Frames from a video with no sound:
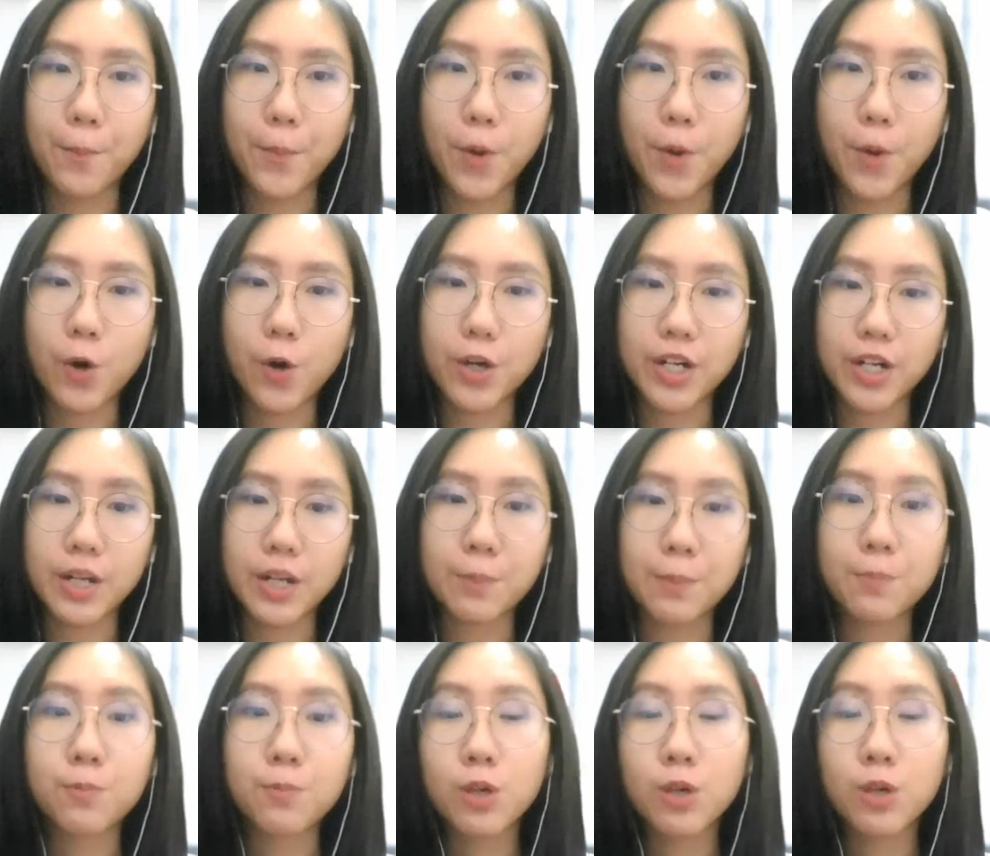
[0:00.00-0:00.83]
or a
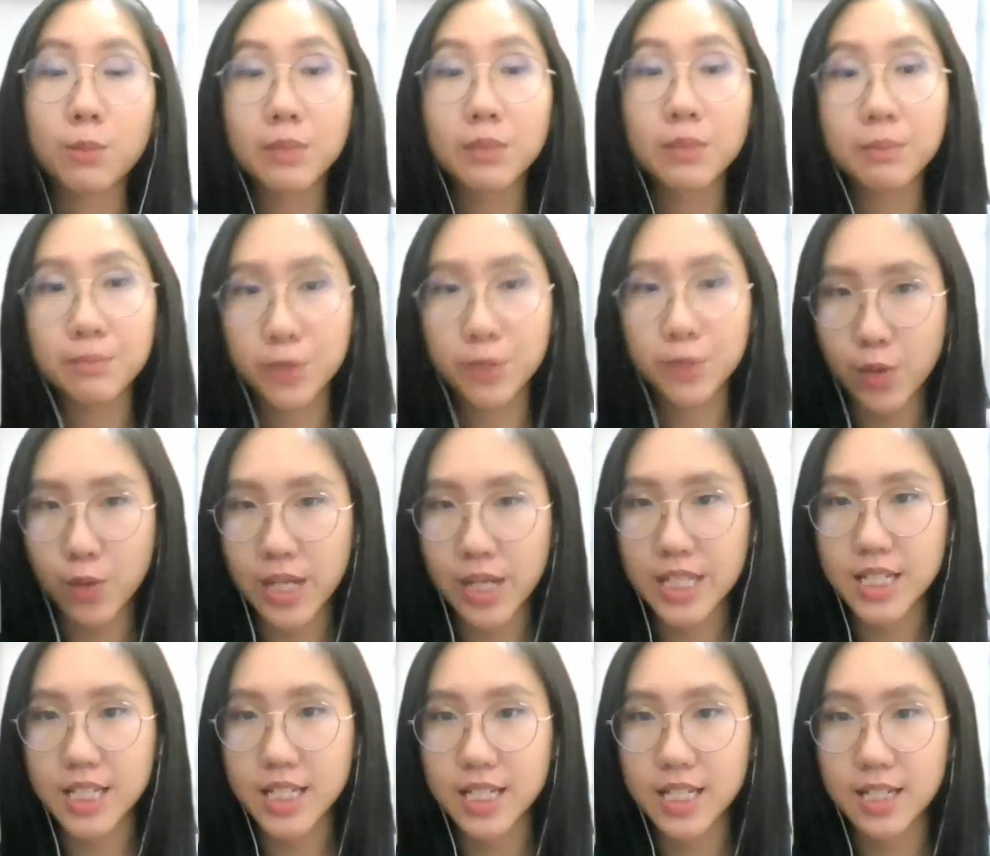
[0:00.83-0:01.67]
problem
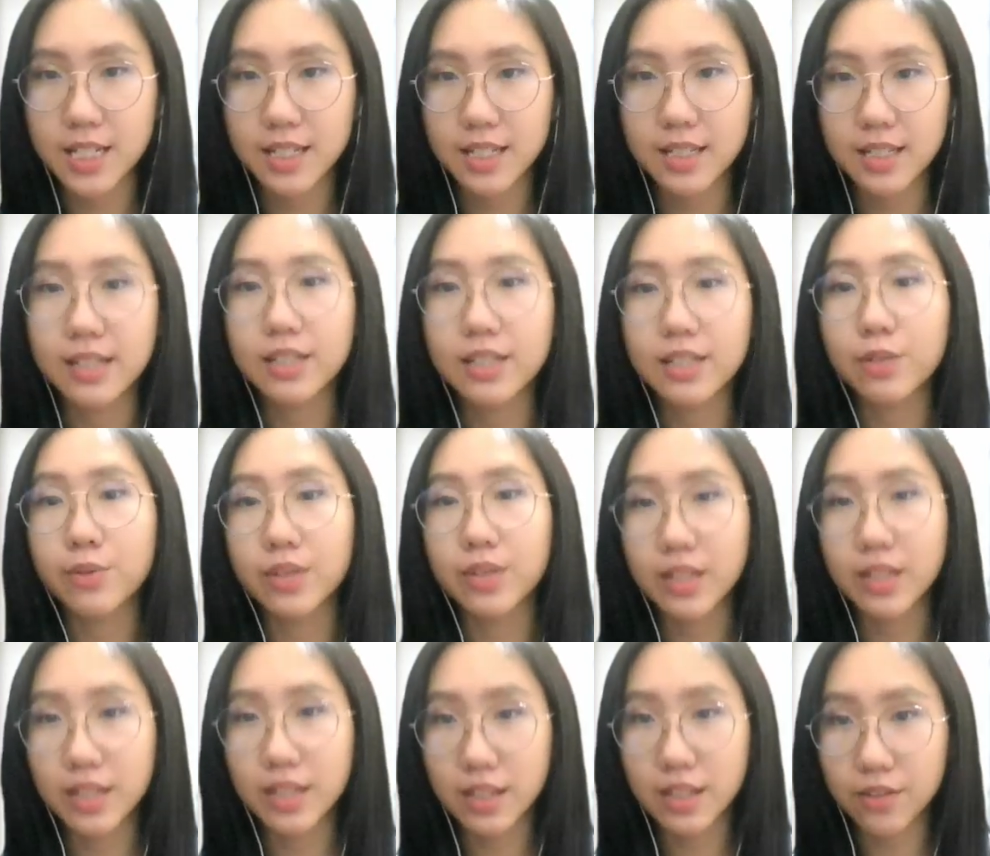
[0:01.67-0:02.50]
question that they
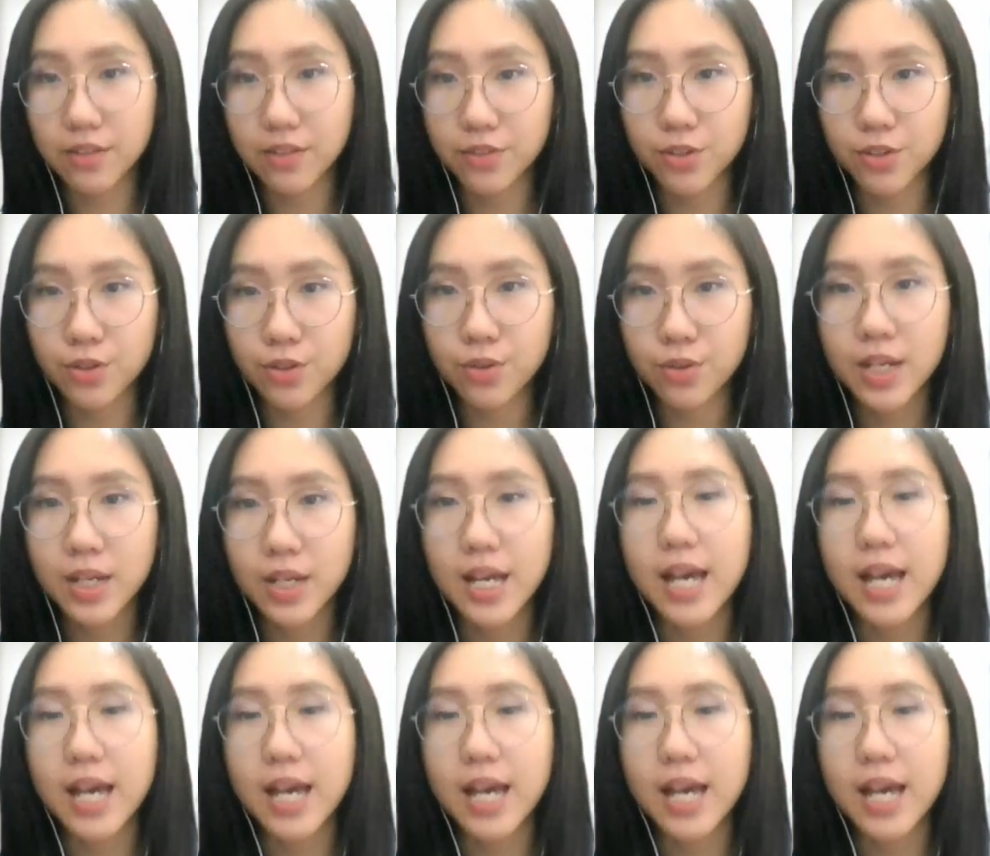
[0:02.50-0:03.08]
will give you,